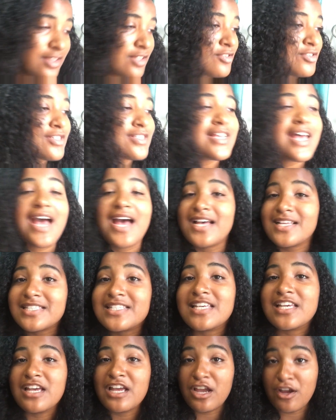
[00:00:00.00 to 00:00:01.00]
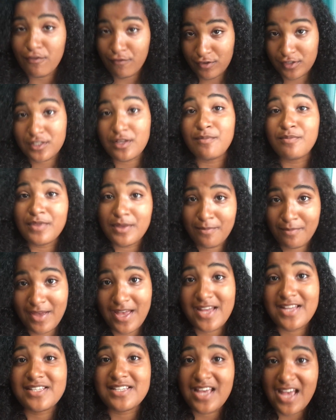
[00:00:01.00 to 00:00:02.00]
They're just asking for something
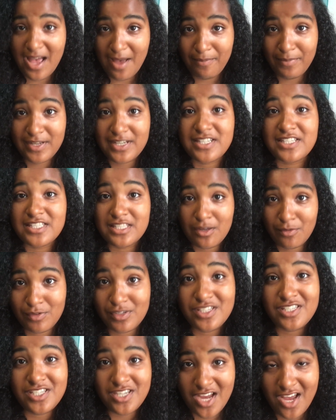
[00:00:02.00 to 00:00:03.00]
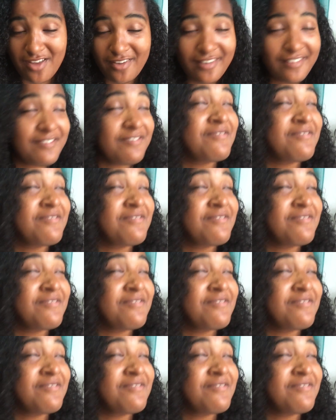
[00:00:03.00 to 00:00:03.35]
bad to happen to someone's child.